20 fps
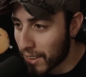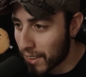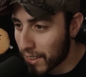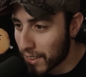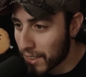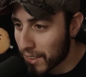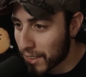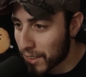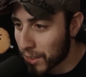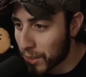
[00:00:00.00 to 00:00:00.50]

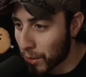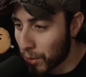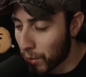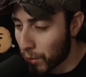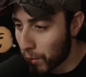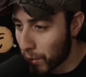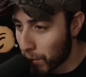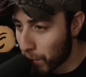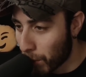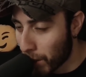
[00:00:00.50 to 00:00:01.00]
So
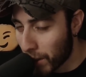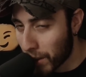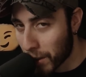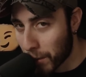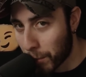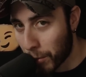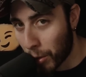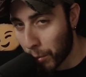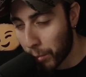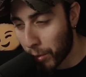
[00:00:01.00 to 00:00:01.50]

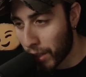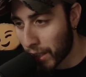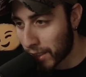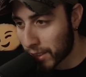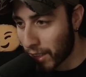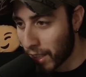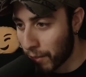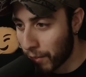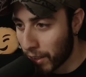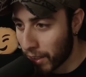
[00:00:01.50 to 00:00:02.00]
welcome. Hope you guys are
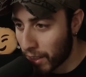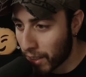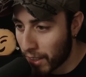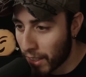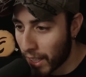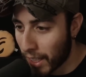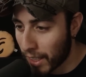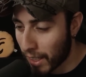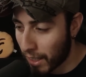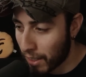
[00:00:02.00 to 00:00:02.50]
having a good
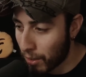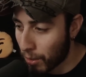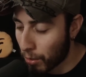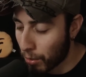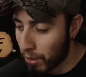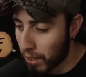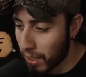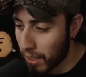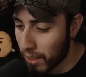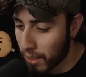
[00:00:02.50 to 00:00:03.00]
night. I know
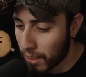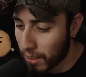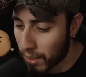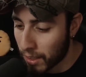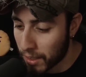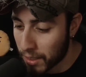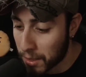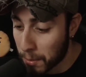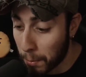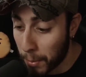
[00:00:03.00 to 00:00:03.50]
the
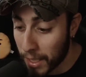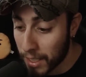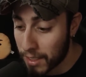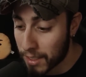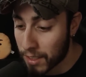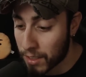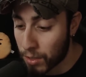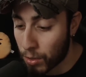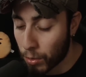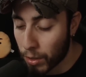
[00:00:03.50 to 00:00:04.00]
debate
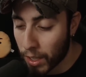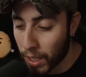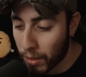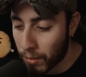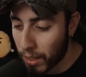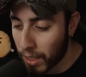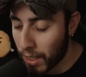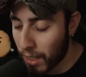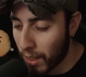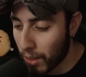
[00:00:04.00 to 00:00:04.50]
is going on
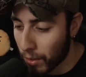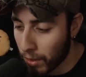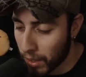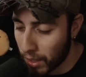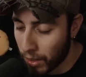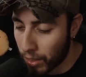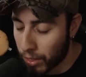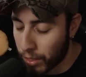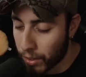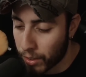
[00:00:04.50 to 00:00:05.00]
right now, the
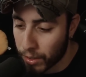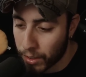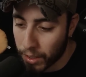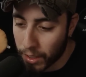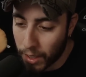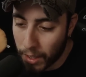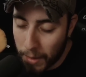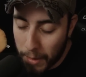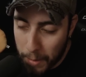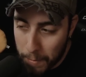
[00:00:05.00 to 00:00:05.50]
third
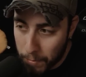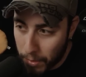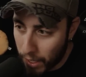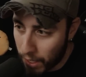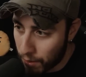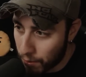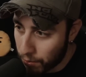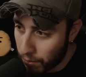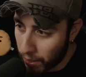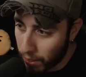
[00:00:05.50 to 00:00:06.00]

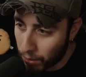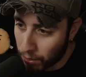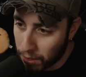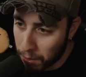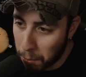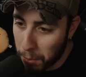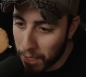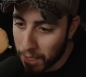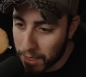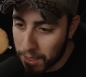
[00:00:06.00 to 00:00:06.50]
and final
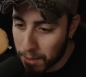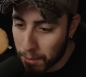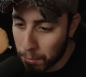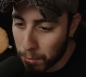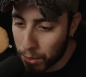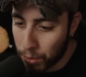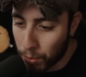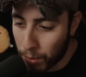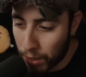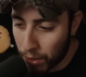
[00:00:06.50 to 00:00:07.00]
debate
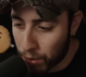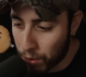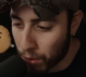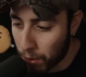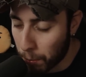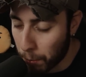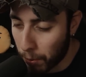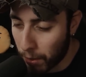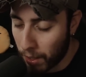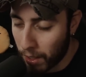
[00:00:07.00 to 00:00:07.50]
between
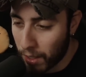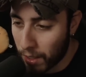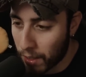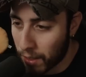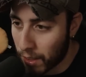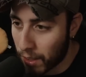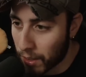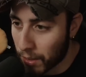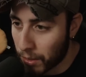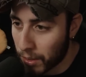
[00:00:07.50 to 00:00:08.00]
Trump and
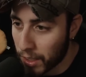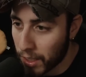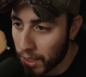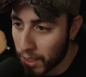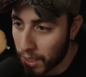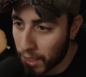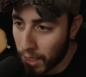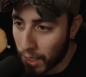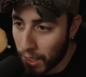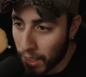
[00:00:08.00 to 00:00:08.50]
Hillary.
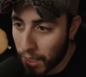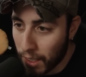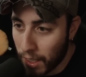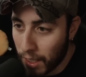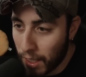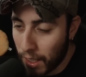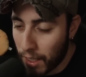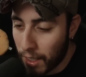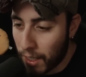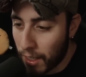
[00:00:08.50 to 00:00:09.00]

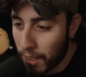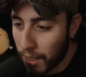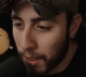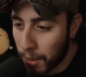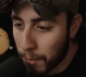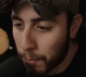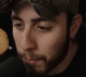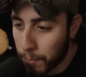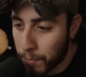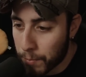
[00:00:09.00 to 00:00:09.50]

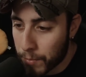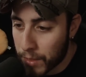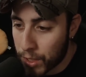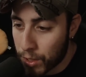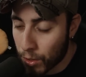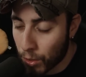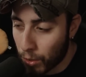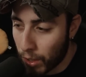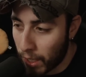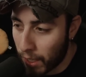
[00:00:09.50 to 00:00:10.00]

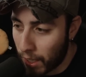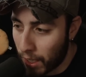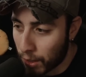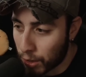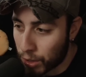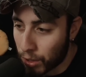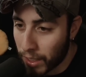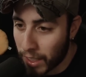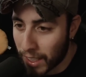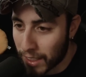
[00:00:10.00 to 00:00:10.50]
So I'll
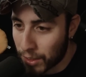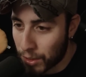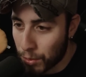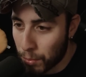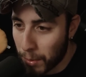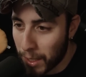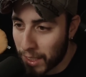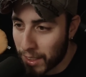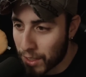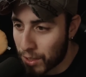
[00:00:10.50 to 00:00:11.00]
try not to
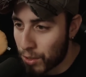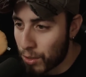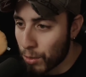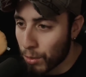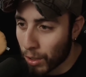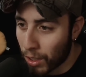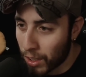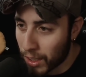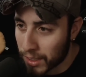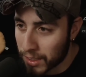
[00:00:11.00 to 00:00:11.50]
make this too
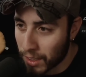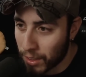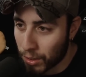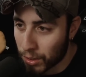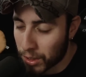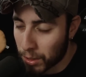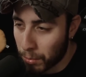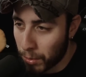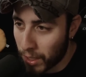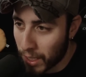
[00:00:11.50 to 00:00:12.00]
long because I know
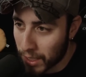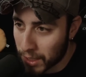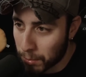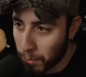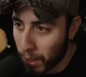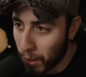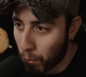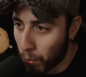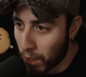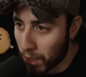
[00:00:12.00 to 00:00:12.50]
some of you guys
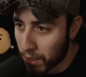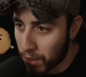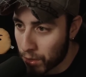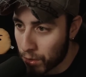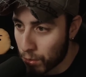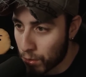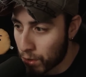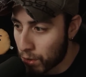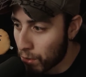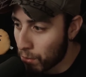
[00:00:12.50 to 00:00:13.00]
might want
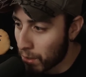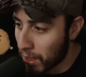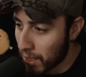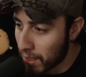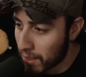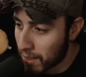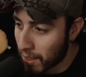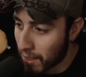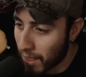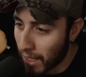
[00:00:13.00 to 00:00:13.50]
to tune
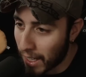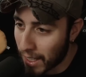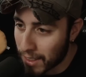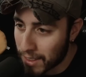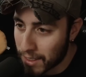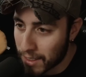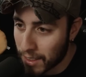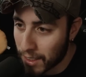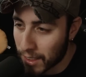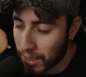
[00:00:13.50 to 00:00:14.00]
into
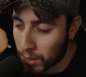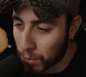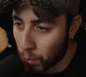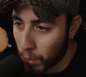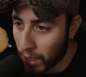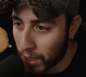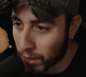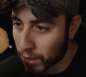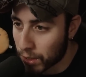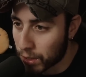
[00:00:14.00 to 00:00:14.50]
that as
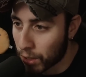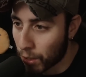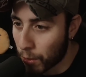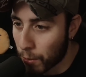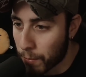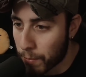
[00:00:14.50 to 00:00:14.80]
well. So